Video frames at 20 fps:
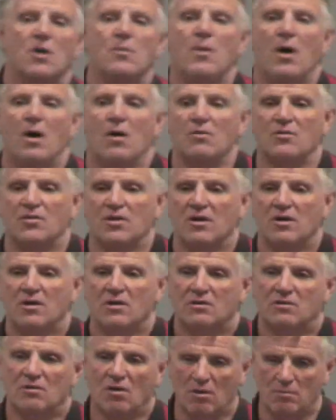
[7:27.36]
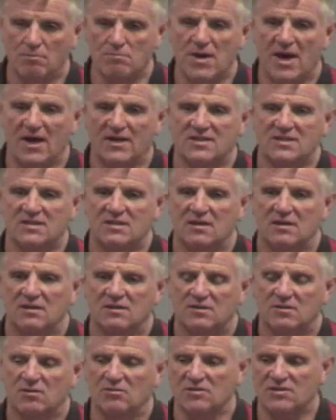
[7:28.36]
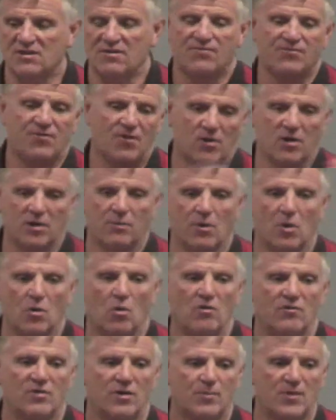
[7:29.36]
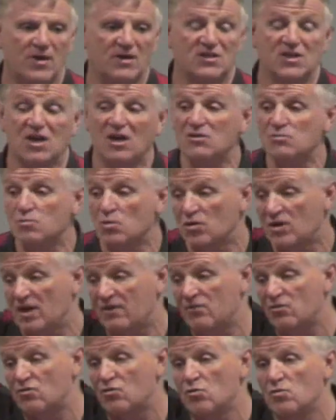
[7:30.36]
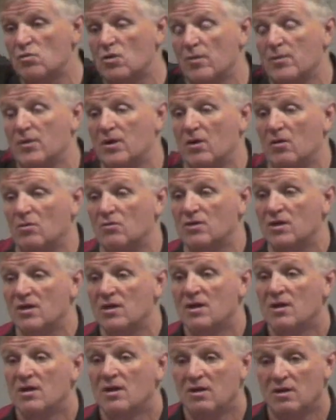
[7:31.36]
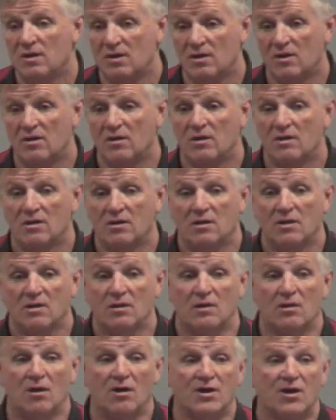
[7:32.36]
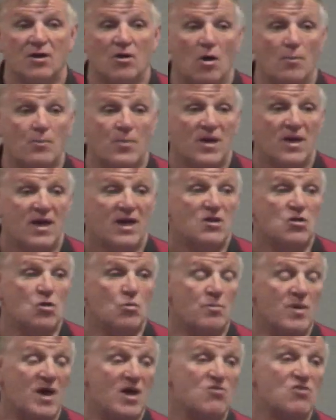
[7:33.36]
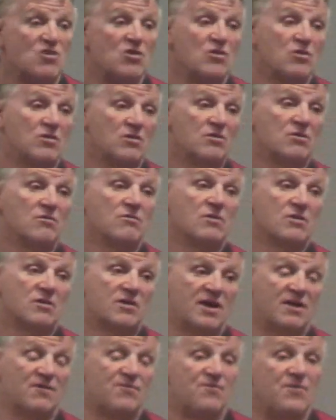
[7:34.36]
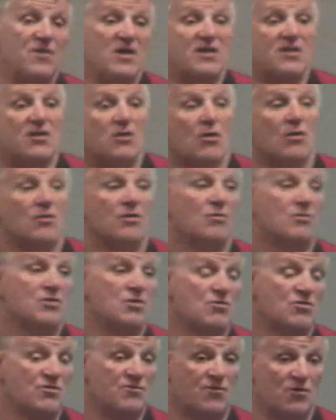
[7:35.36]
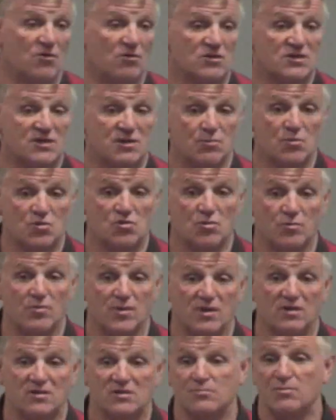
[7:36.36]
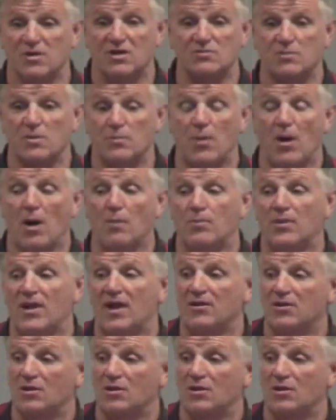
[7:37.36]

out, don't mess, don't start firing them all over the place because we're going to have a group coming out. Line it up. You may as well get a feel to learn how to use a fire extinguisher because there may as well be a pot plant in the